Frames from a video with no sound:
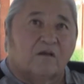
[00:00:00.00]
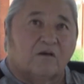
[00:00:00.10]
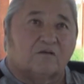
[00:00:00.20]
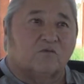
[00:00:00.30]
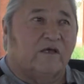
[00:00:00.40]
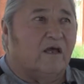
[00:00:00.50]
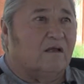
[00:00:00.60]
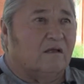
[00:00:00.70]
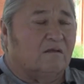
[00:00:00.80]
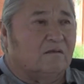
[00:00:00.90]
because we had
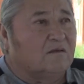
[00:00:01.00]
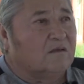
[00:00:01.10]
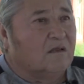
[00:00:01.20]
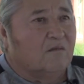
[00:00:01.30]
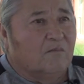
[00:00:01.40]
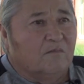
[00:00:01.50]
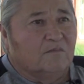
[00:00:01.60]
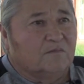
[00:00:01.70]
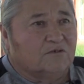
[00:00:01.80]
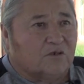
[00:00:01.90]
a
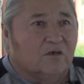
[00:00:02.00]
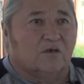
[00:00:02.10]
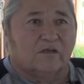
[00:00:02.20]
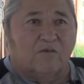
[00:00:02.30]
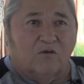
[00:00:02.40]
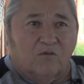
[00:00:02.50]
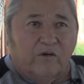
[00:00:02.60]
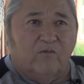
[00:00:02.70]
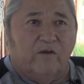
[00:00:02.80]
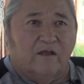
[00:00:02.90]
school that where
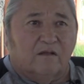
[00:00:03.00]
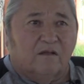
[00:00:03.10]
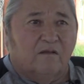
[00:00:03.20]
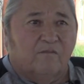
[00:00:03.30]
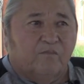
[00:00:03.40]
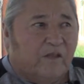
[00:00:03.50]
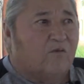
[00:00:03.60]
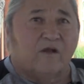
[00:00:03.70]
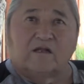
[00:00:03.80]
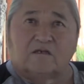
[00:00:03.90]
we went, they
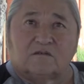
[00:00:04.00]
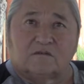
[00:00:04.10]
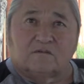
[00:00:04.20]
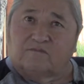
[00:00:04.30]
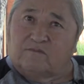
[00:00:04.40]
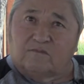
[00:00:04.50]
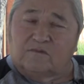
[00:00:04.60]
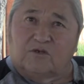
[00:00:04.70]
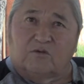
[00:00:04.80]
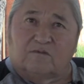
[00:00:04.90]
would let us,
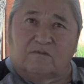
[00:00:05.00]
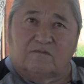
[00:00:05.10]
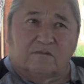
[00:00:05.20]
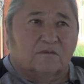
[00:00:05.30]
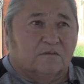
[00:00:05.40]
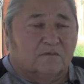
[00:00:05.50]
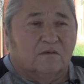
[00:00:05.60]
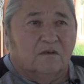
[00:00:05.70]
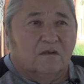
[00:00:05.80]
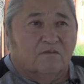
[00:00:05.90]
you know,
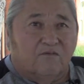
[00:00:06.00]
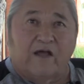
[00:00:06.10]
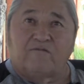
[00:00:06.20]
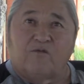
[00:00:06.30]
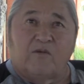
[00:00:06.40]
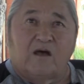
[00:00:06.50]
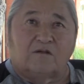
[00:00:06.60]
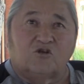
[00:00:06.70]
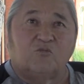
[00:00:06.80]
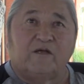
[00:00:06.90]
fight for
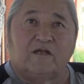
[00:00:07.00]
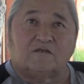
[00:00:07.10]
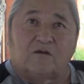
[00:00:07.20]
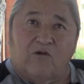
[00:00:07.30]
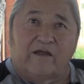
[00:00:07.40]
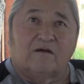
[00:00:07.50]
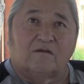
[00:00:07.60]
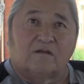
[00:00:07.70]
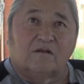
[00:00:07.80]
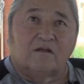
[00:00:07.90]
about two minutes a
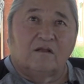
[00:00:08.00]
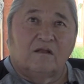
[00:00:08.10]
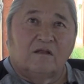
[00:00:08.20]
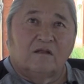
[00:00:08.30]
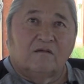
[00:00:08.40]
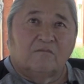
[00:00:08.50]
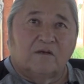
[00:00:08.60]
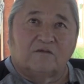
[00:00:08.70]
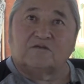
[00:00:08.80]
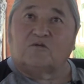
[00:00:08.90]
round.
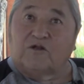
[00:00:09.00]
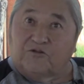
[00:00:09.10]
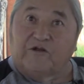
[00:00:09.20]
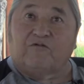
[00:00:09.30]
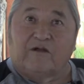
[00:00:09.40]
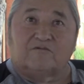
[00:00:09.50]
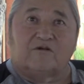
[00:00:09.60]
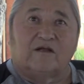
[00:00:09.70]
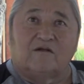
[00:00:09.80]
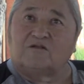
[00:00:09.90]
There's just only three rounds
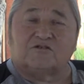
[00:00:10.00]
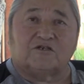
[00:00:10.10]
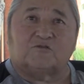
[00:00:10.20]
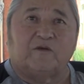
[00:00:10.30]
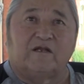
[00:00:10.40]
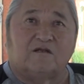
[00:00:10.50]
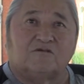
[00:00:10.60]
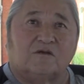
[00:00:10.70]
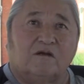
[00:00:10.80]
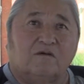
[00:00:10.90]
around. That's six minutes,
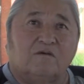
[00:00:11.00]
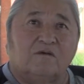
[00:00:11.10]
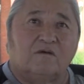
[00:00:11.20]
you know.